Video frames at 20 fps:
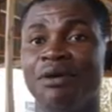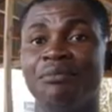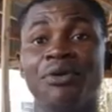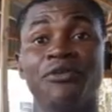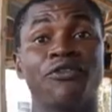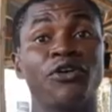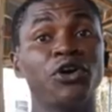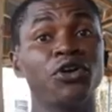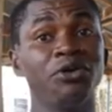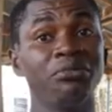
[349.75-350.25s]

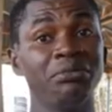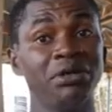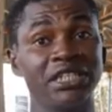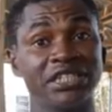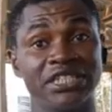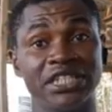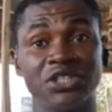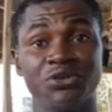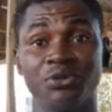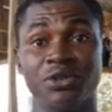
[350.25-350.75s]
before you
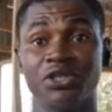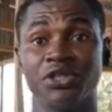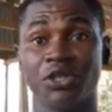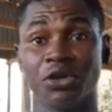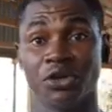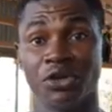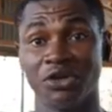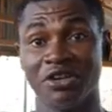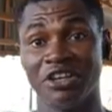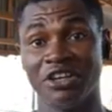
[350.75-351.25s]
mix it with
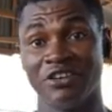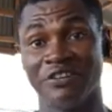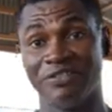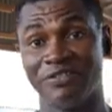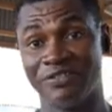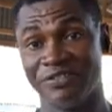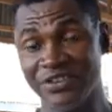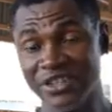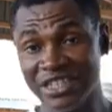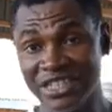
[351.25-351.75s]
your
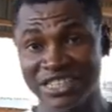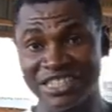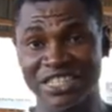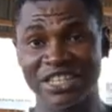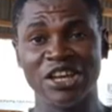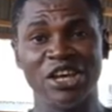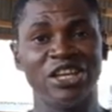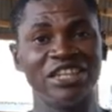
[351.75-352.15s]
feed.